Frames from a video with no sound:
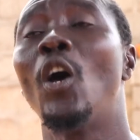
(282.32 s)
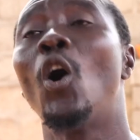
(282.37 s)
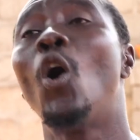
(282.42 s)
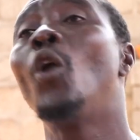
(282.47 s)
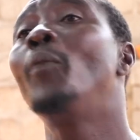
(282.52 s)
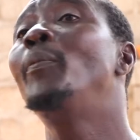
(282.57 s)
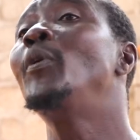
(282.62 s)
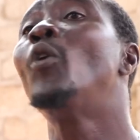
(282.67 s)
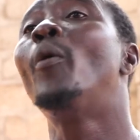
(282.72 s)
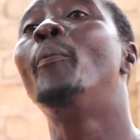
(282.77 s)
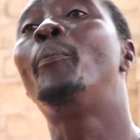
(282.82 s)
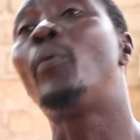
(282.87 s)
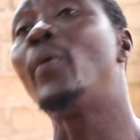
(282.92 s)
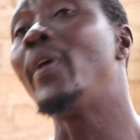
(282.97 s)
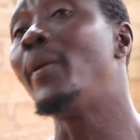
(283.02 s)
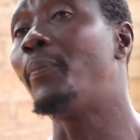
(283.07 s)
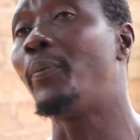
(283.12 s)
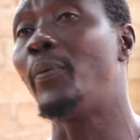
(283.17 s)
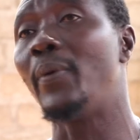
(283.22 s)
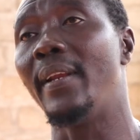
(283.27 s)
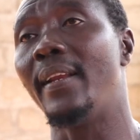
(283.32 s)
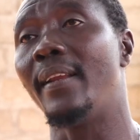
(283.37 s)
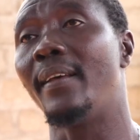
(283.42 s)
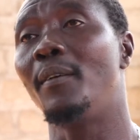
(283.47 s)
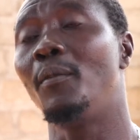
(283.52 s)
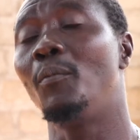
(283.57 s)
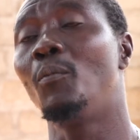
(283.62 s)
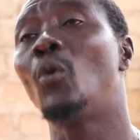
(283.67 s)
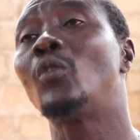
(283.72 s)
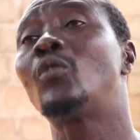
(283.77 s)
all we don't pull.
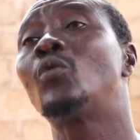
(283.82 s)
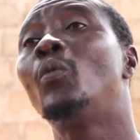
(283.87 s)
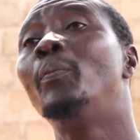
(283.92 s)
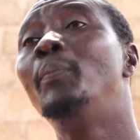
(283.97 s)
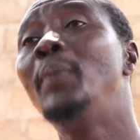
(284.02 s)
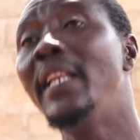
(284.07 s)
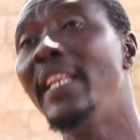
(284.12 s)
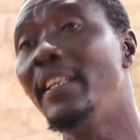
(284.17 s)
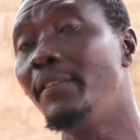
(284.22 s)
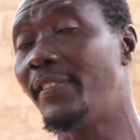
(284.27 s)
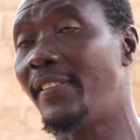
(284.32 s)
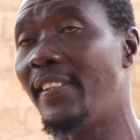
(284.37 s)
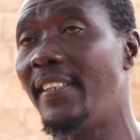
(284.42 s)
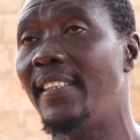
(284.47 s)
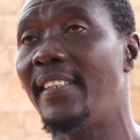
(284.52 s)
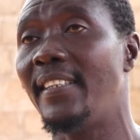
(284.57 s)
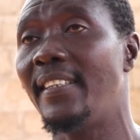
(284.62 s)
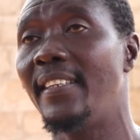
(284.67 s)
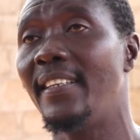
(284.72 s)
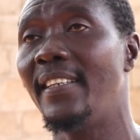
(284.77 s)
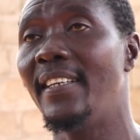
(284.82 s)
But we believe say